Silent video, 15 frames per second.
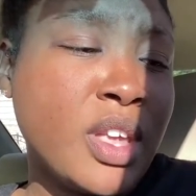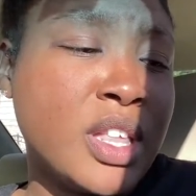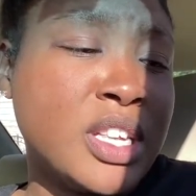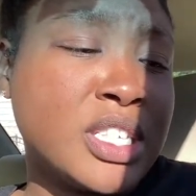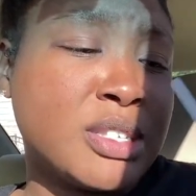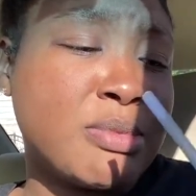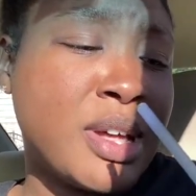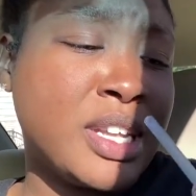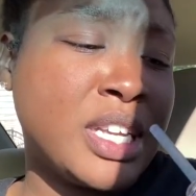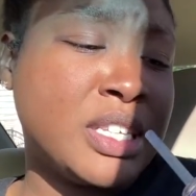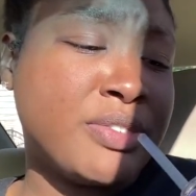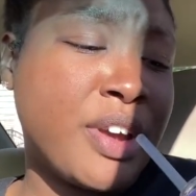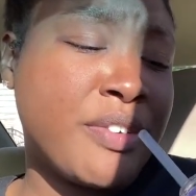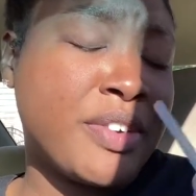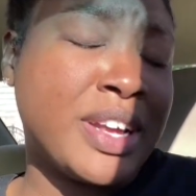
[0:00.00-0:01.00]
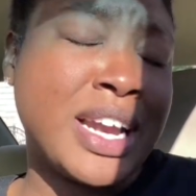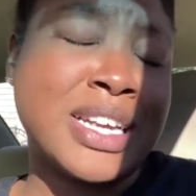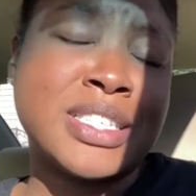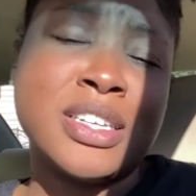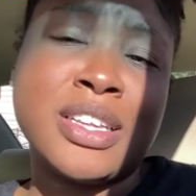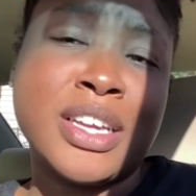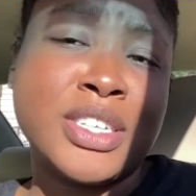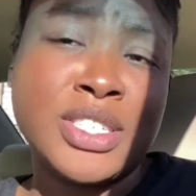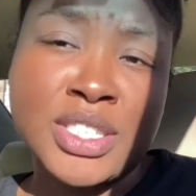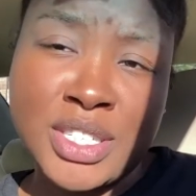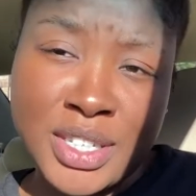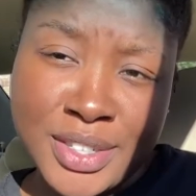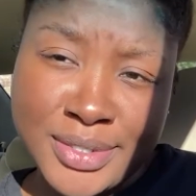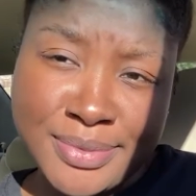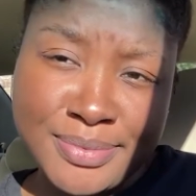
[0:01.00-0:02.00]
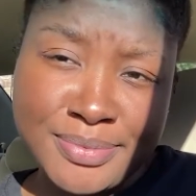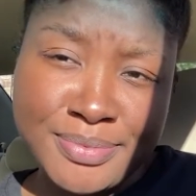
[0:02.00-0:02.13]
This is my least favorite, and I still ain't shit.